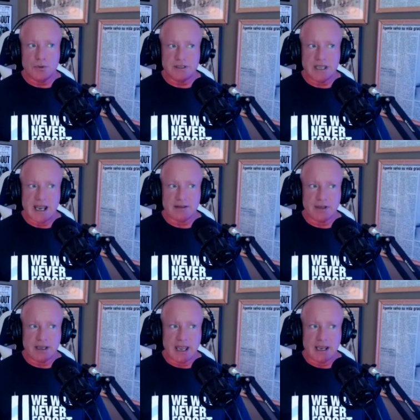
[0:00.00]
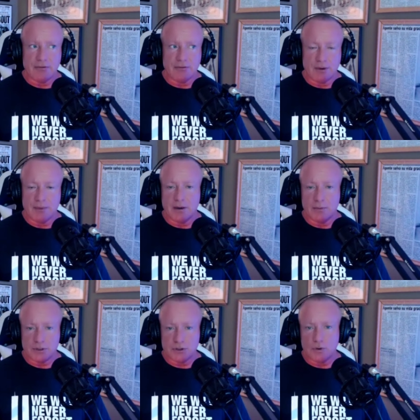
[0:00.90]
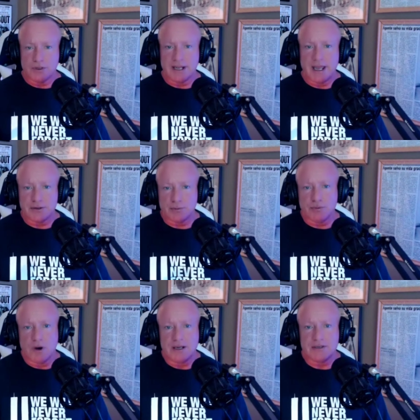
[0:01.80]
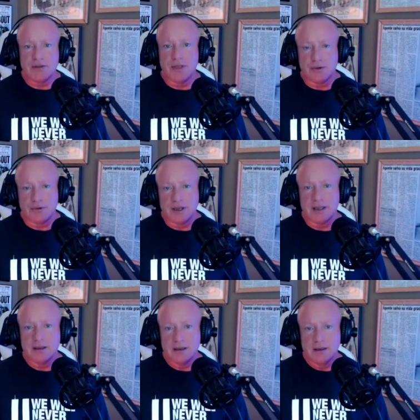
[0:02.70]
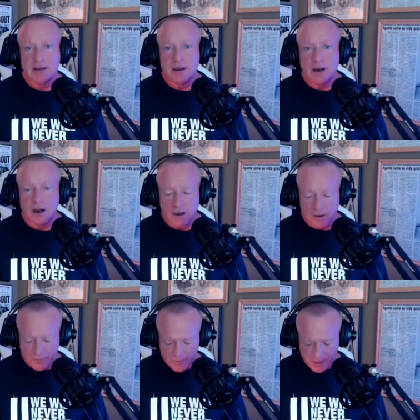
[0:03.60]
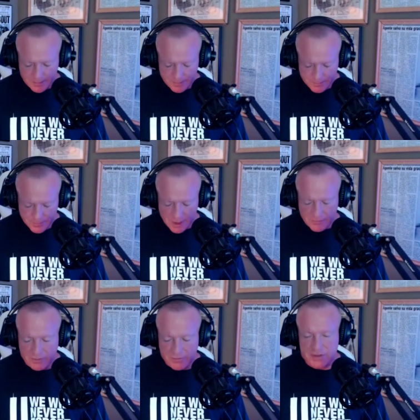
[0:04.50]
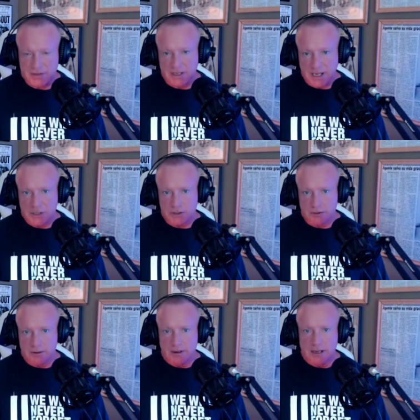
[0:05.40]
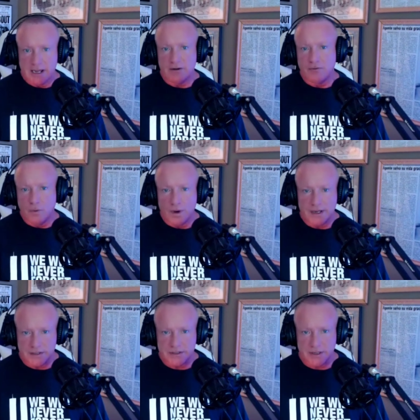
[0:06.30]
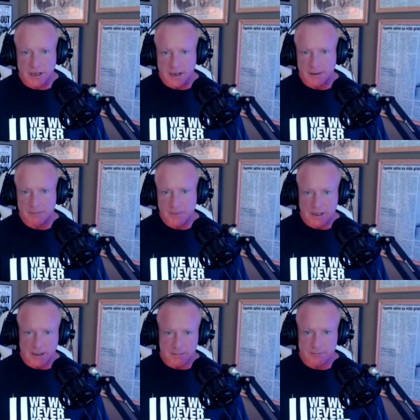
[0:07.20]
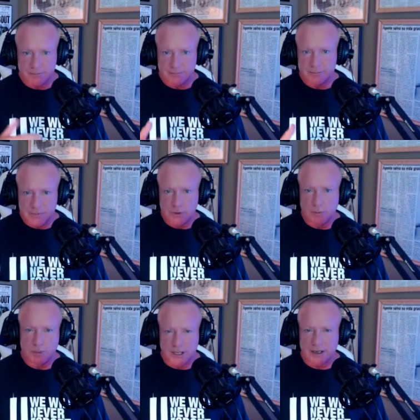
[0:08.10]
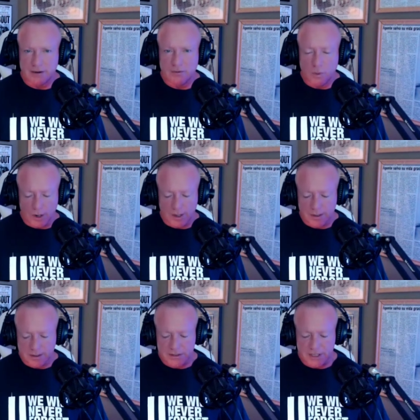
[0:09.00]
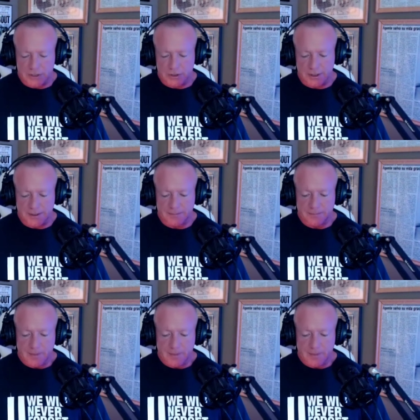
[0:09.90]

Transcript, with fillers: to attack the gang from uh, what's called the enterprise theory of um, of investigation. It avoids uh, uh, duplicative work essentially.